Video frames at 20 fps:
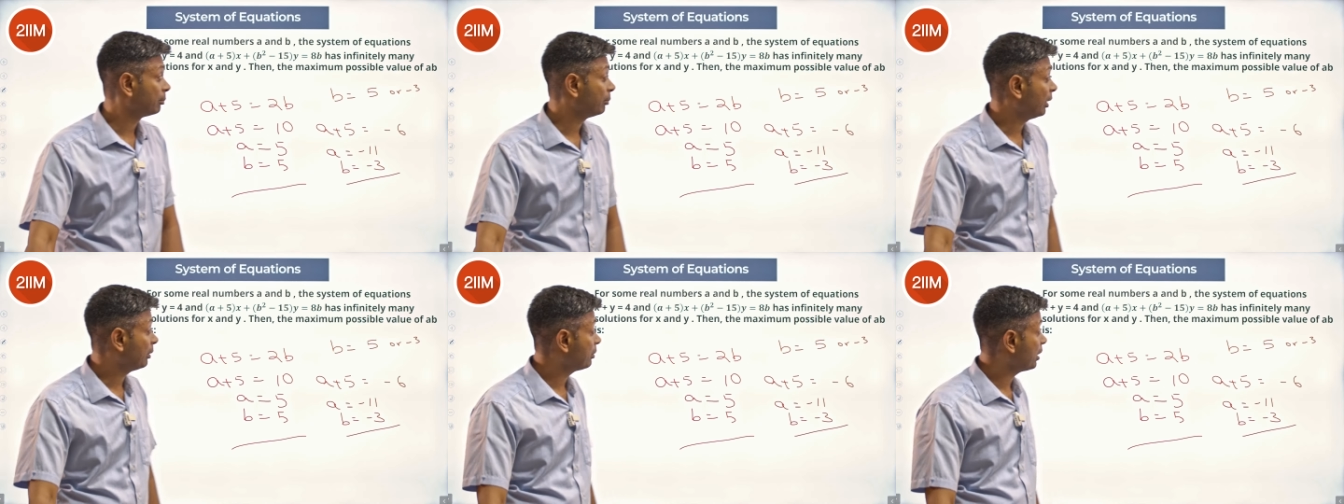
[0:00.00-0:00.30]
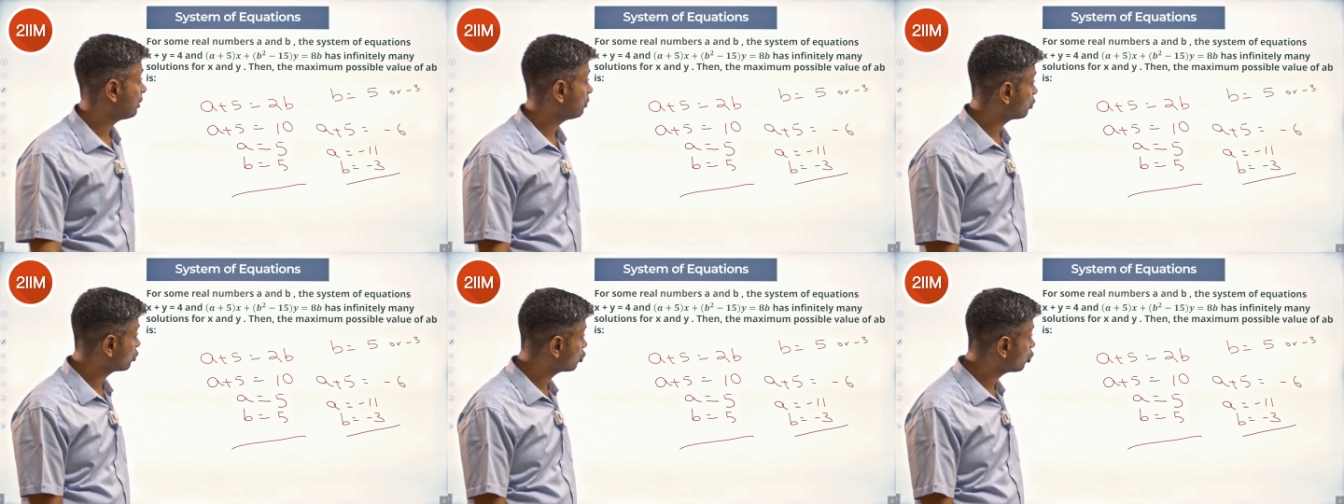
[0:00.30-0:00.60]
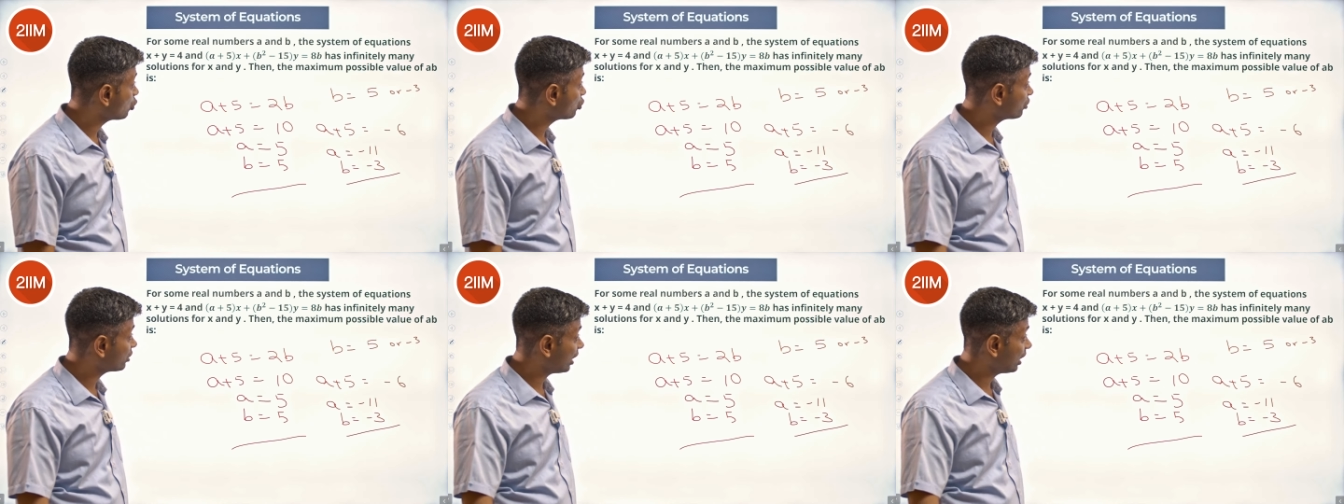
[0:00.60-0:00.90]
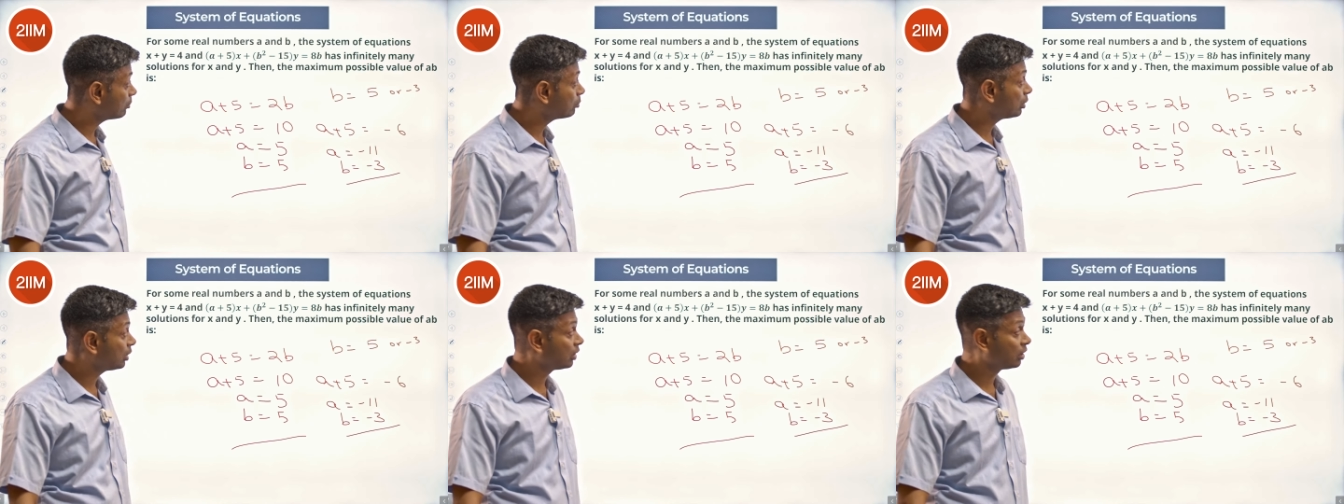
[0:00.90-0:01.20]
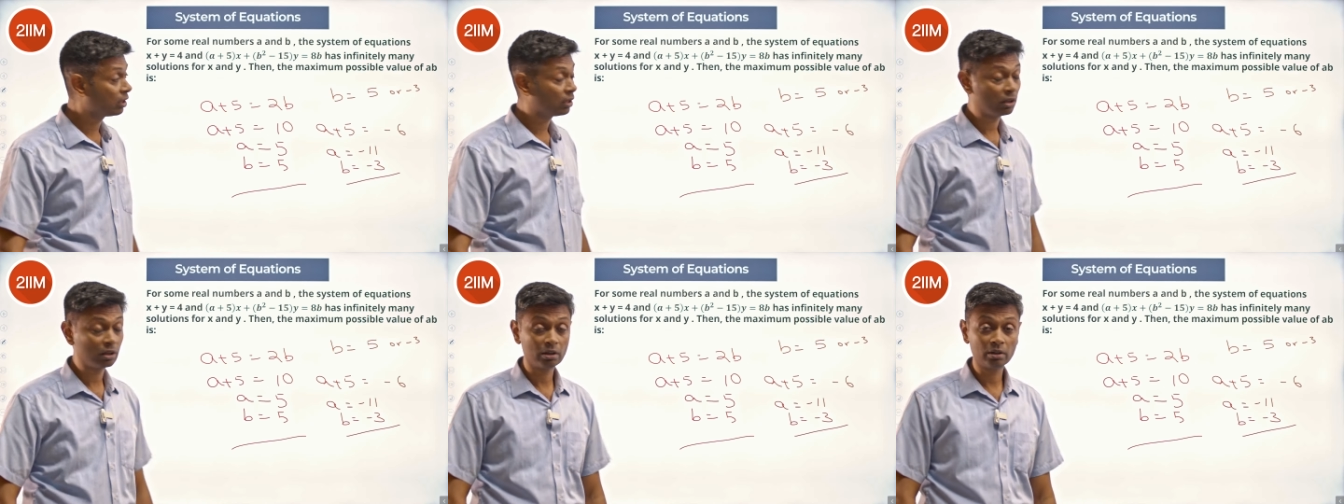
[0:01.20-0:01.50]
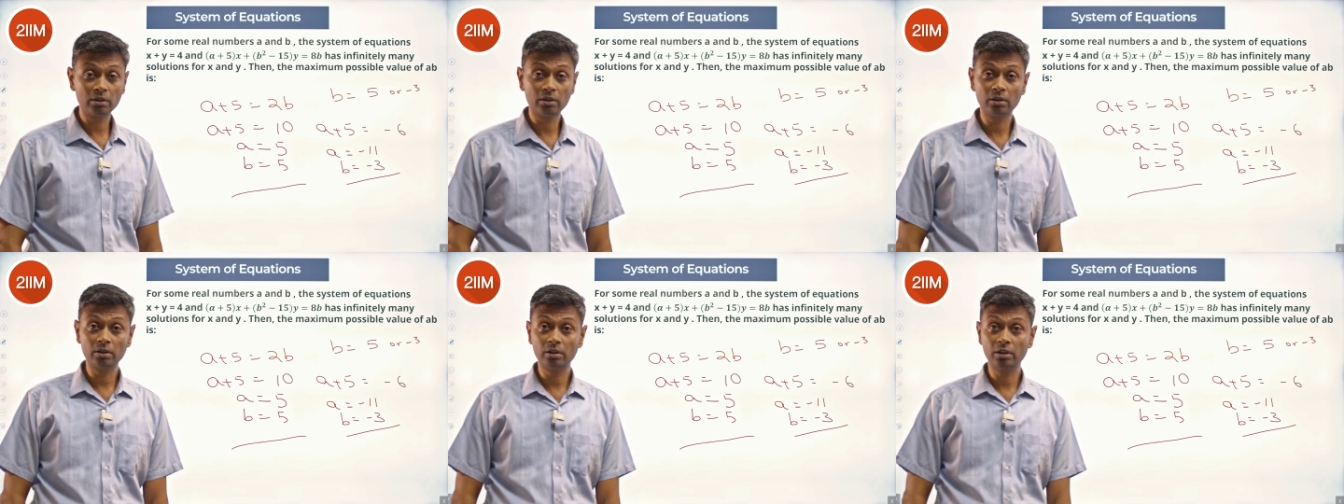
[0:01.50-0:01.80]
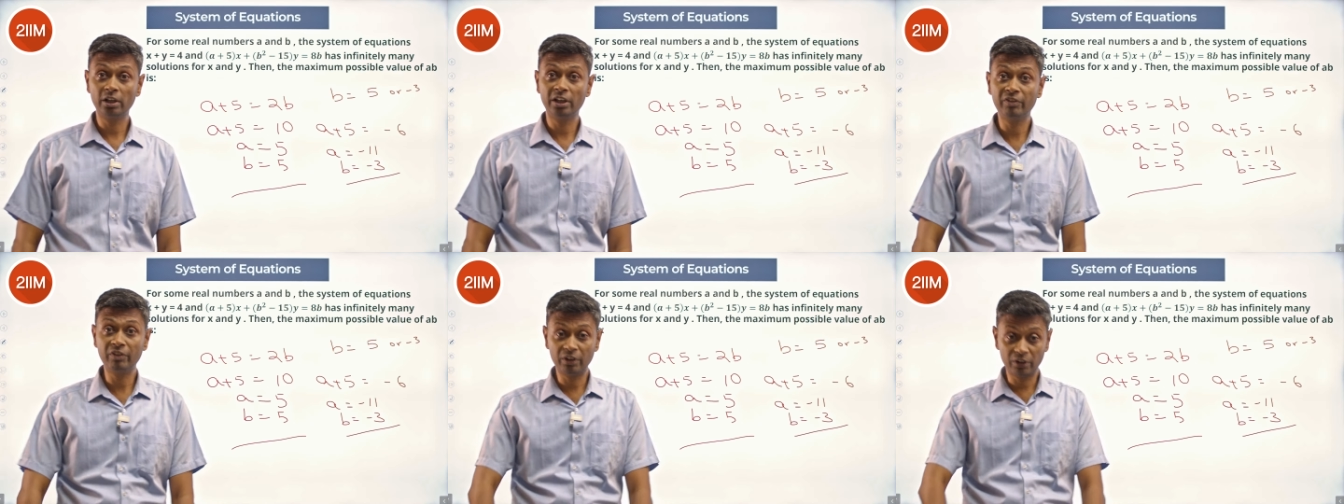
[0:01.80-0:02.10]
my brain was so scrambled
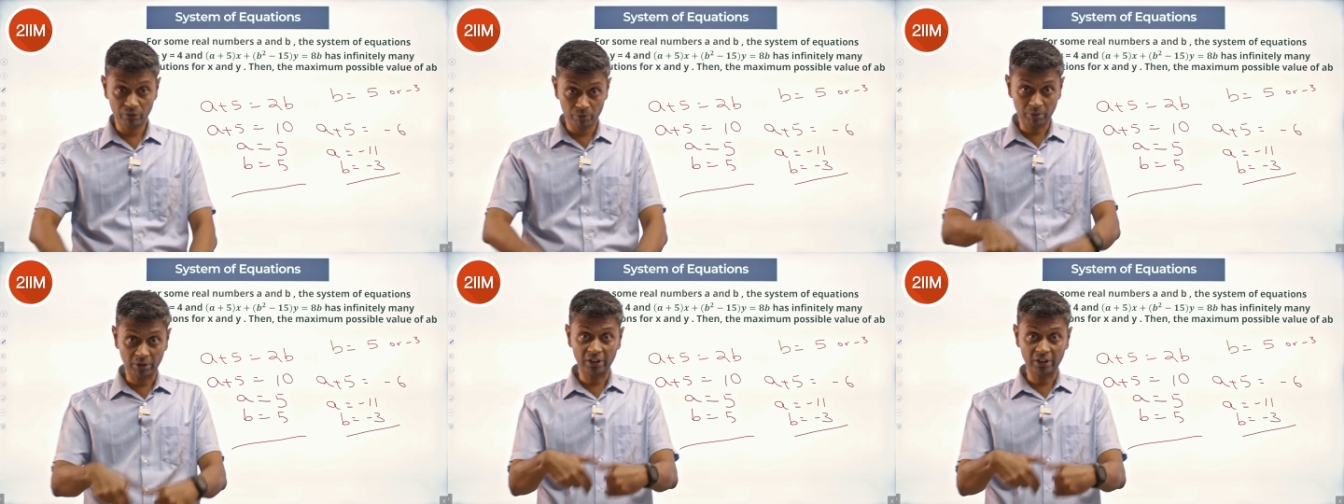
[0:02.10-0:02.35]
even